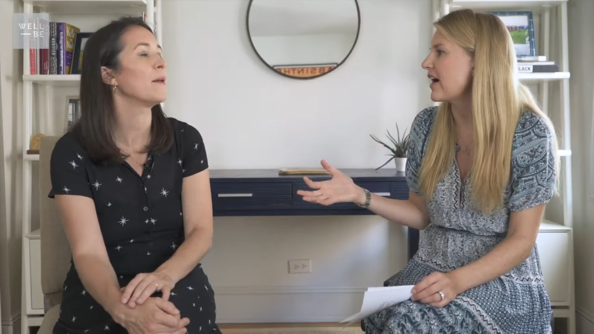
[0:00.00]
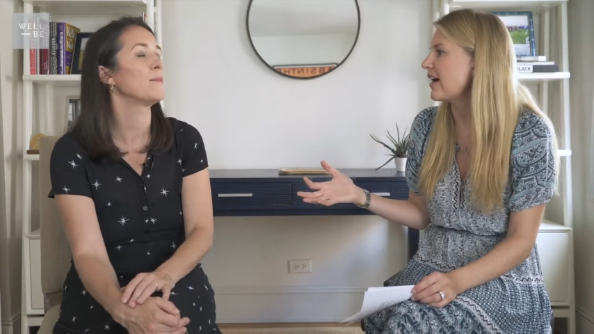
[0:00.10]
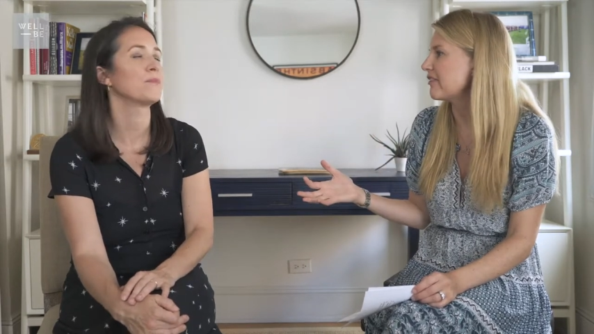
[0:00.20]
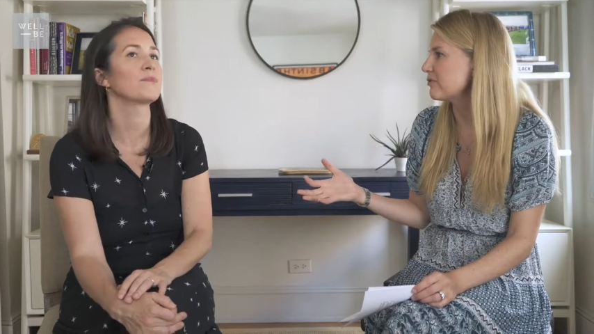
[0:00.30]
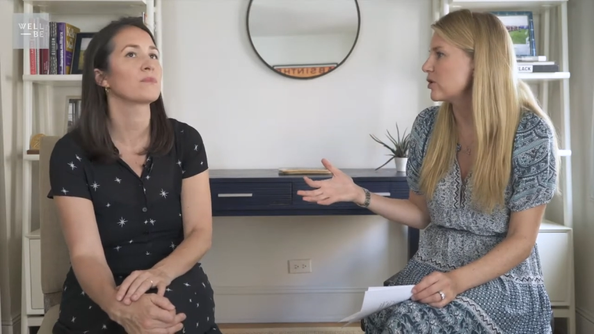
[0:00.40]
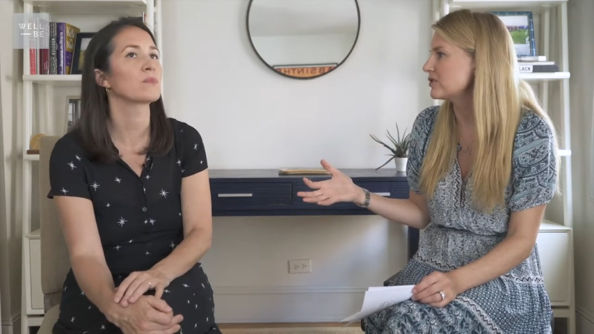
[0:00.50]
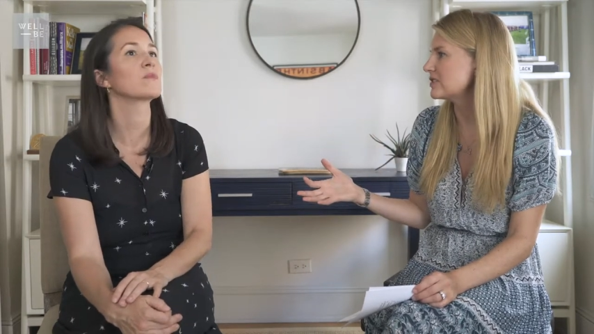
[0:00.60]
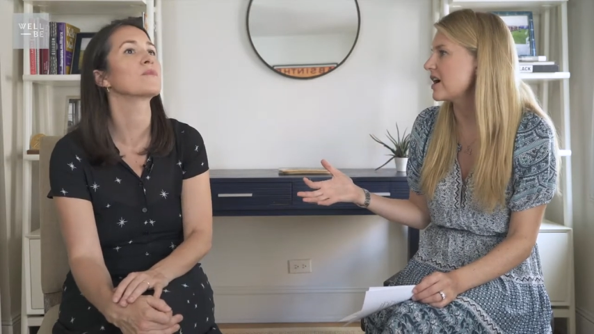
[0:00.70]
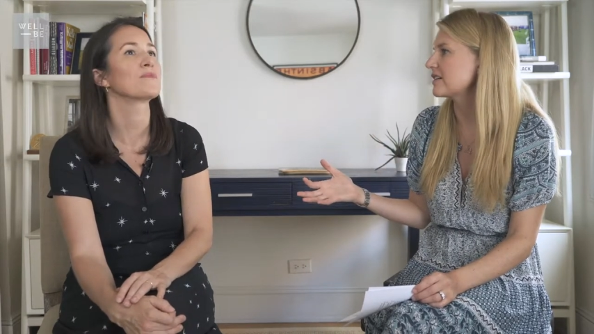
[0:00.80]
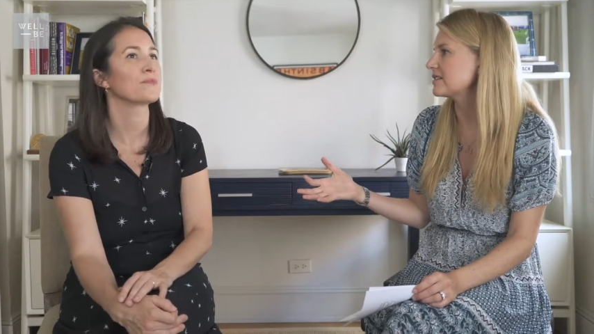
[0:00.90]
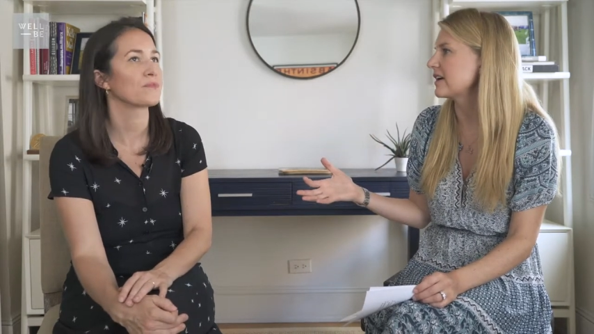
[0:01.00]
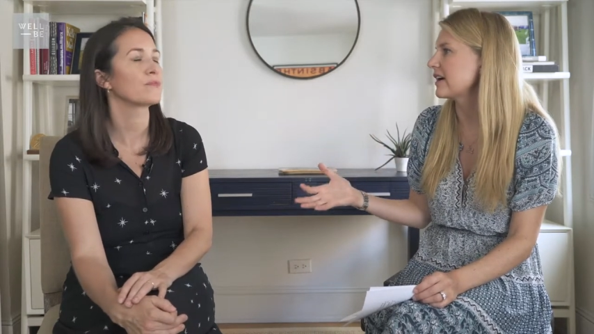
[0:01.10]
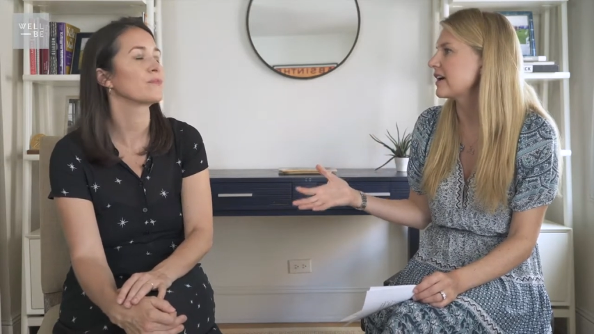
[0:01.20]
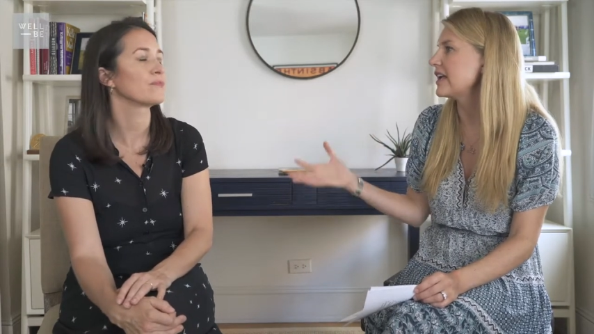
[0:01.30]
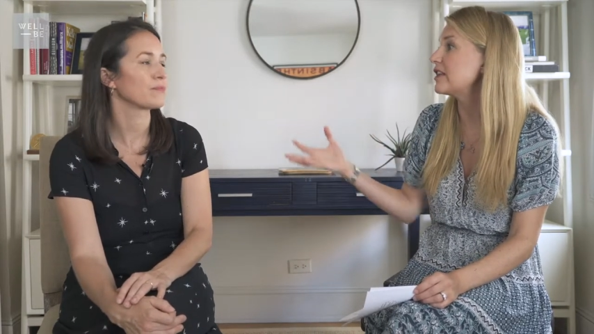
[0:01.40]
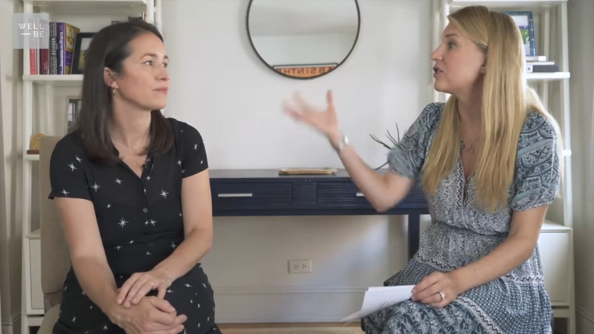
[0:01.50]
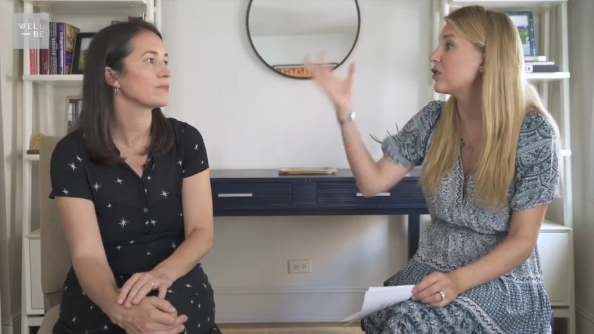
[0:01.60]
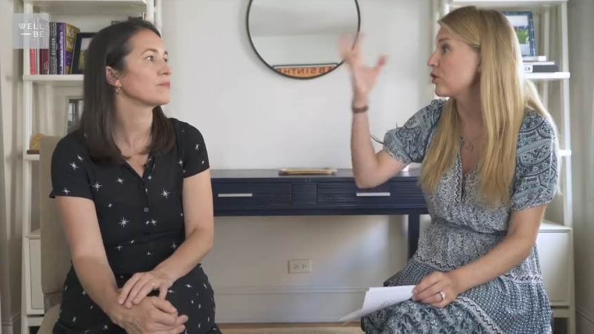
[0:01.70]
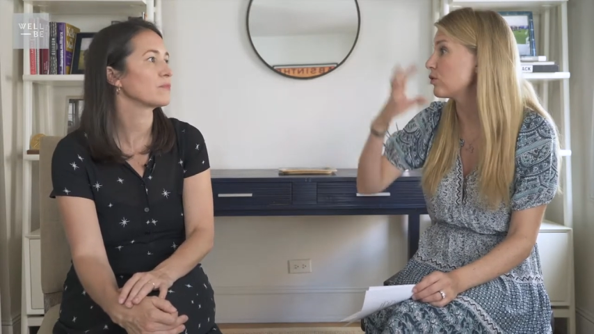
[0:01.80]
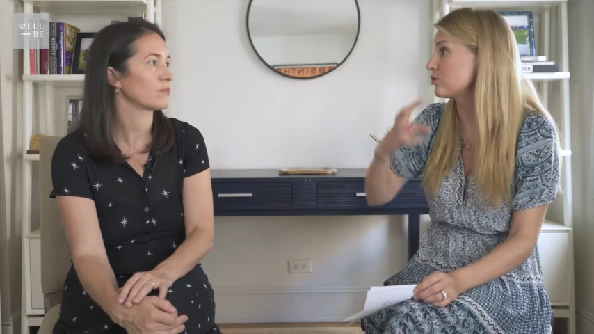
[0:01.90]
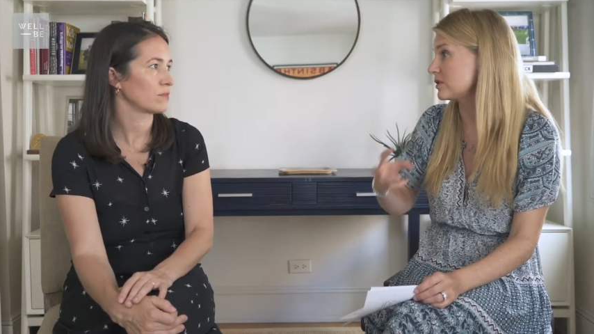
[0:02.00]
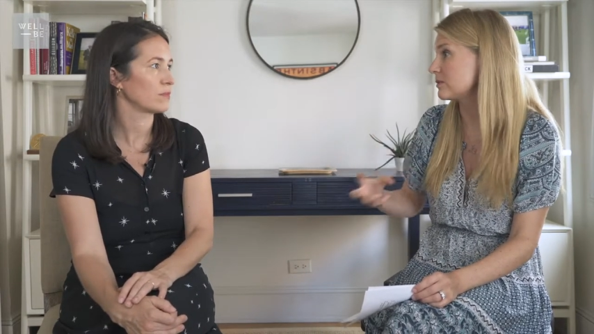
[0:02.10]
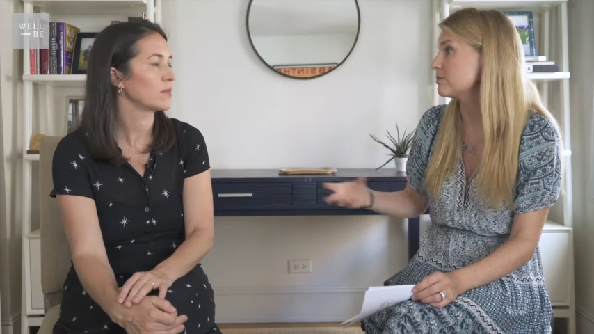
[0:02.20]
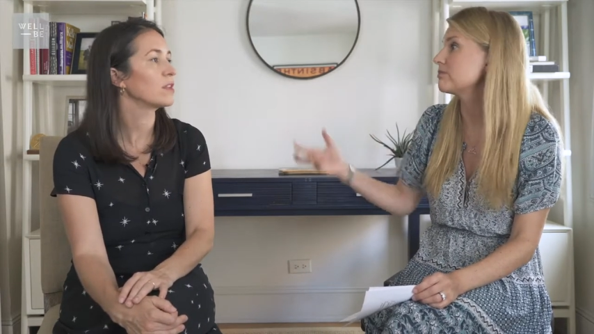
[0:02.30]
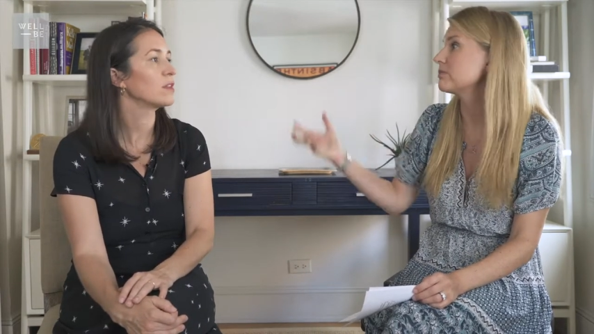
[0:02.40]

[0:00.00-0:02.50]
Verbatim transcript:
Speaker 1: five most toxic in those